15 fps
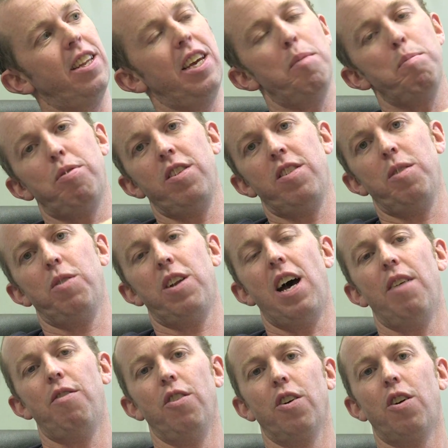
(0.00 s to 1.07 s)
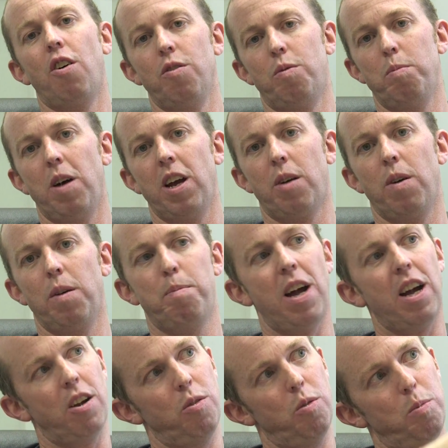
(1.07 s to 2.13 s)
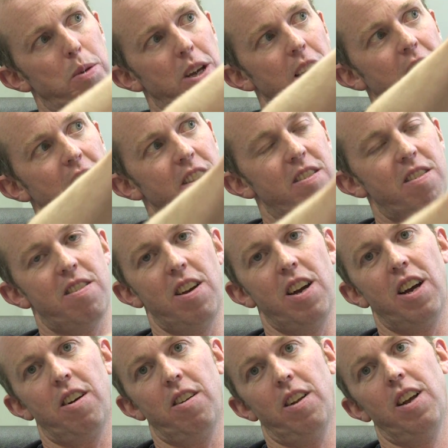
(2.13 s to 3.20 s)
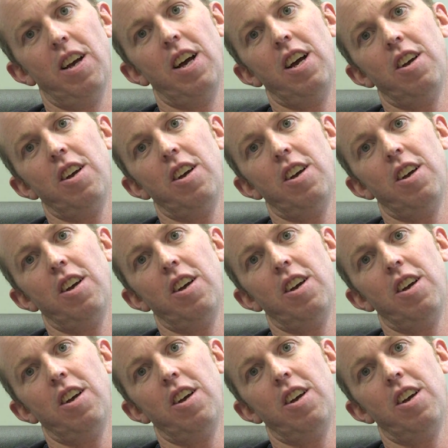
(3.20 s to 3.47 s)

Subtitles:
the imprint it would have on the cosmic microwave background would be like a circle,